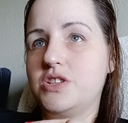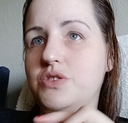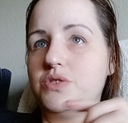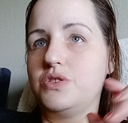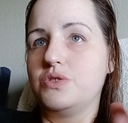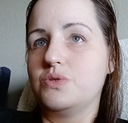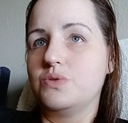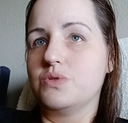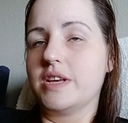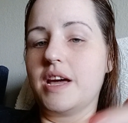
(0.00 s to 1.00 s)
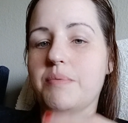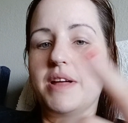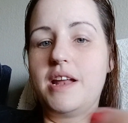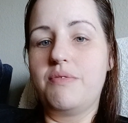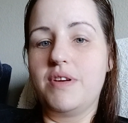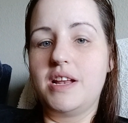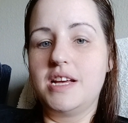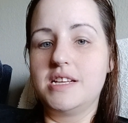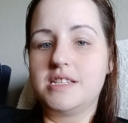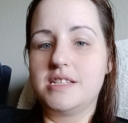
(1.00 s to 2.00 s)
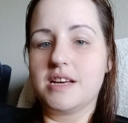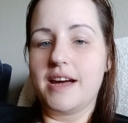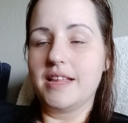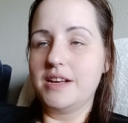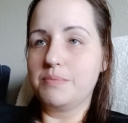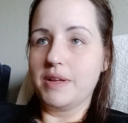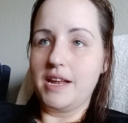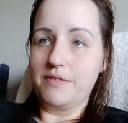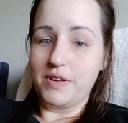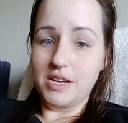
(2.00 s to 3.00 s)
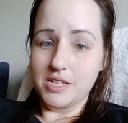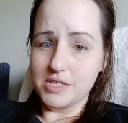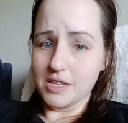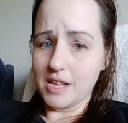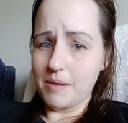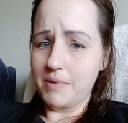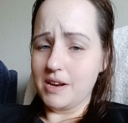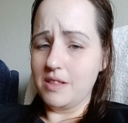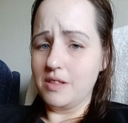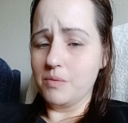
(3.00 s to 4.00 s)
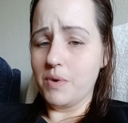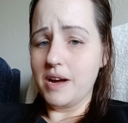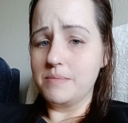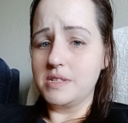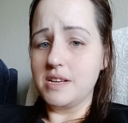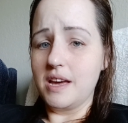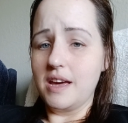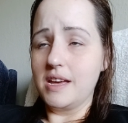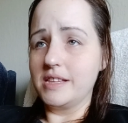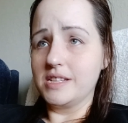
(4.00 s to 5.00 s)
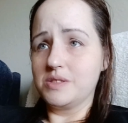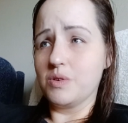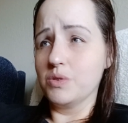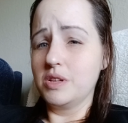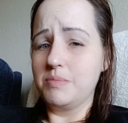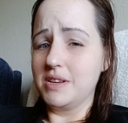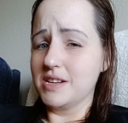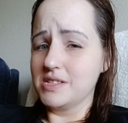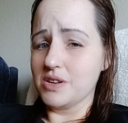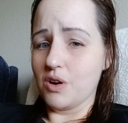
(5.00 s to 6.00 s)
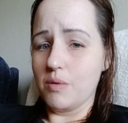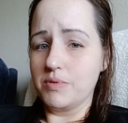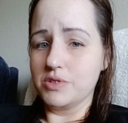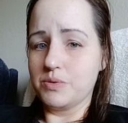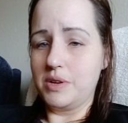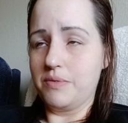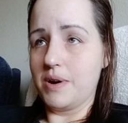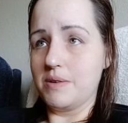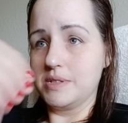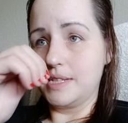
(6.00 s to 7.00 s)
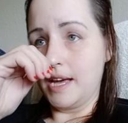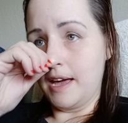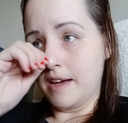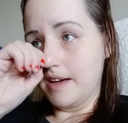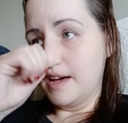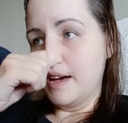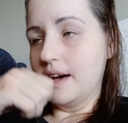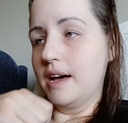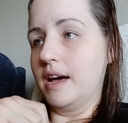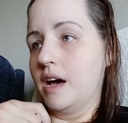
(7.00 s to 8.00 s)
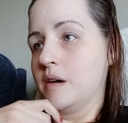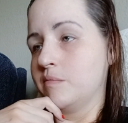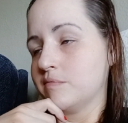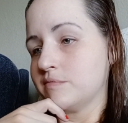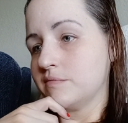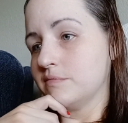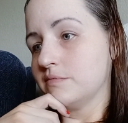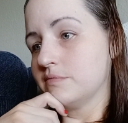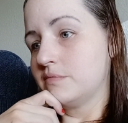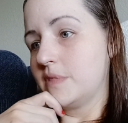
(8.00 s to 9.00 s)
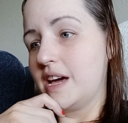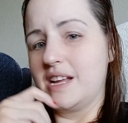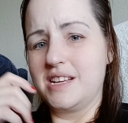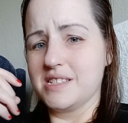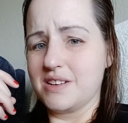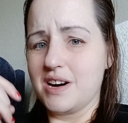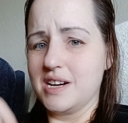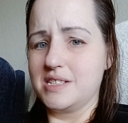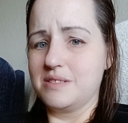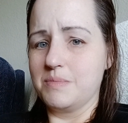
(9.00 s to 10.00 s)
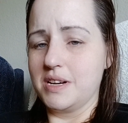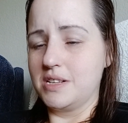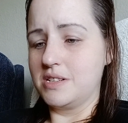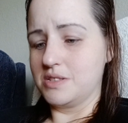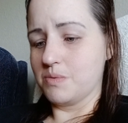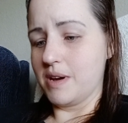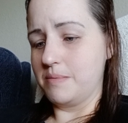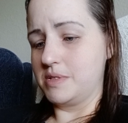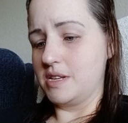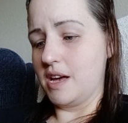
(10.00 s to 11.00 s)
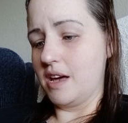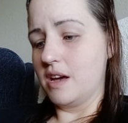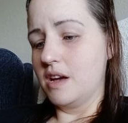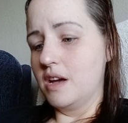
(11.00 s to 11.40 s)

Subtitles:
to use like at Planet Fitness. I liked Planet Fitness a lot better than the YMCA, and that's only because they're open 24 hours a day. Um, and it doesn't cost as much as the YMCA.